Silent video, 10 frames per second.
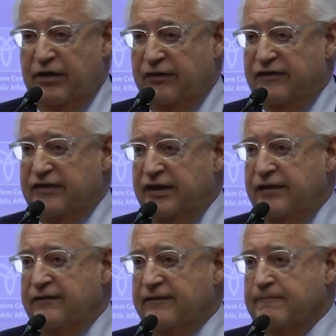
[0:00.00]
To the
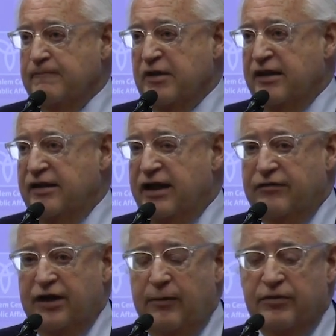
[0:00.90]
Palestinians,
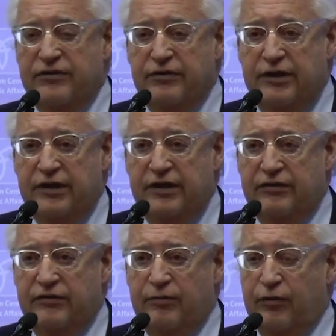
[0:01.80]
they have the
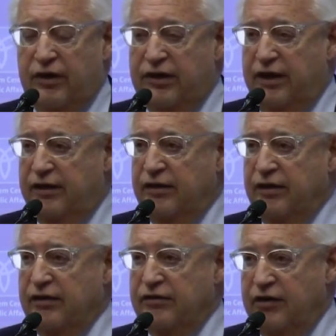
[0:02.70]
opportunity to more
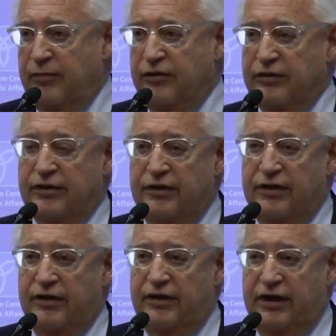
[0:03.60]
than
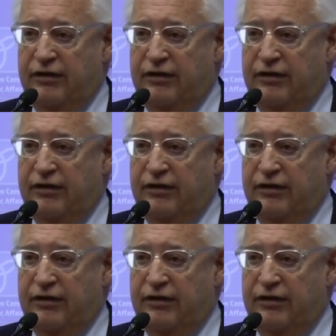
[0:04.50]
double